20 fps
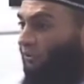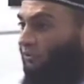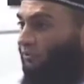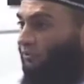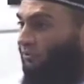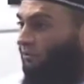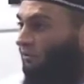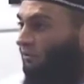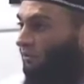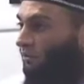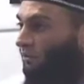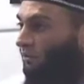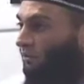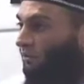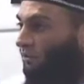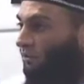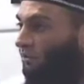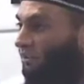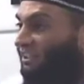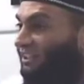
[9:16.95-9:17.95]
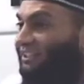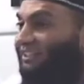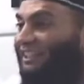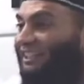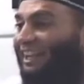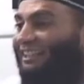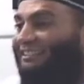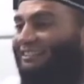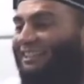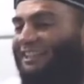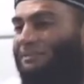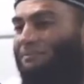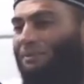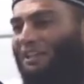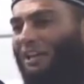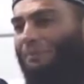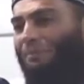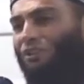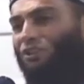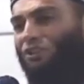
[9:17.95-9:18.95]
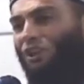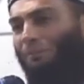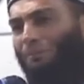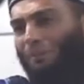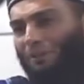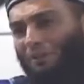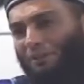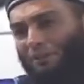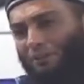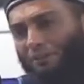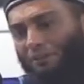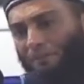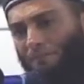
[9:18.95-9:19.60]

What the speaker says: it. Sex has become a topic